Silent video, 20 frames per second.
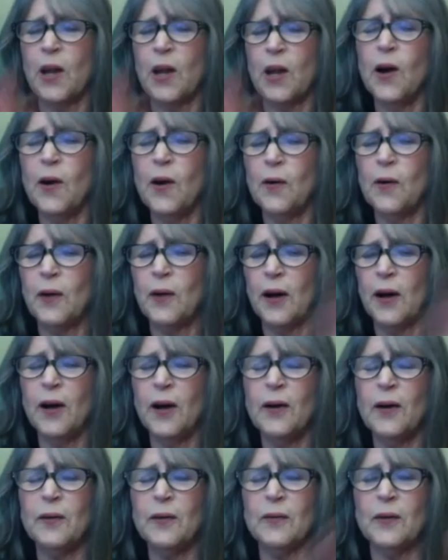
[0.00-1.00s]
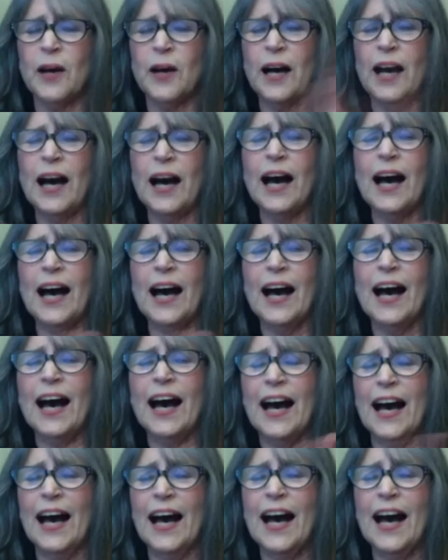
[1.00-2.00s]
Ho, ho, ha,
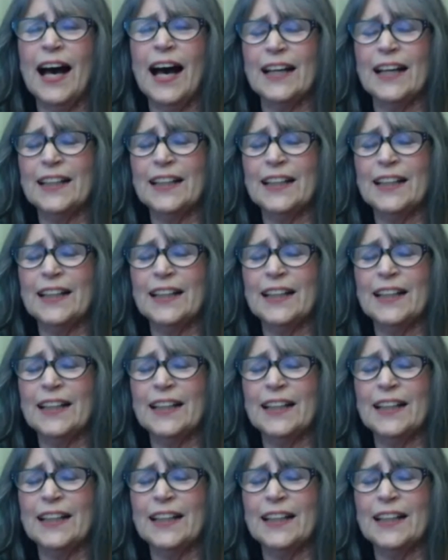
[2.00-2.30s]
ha, ha.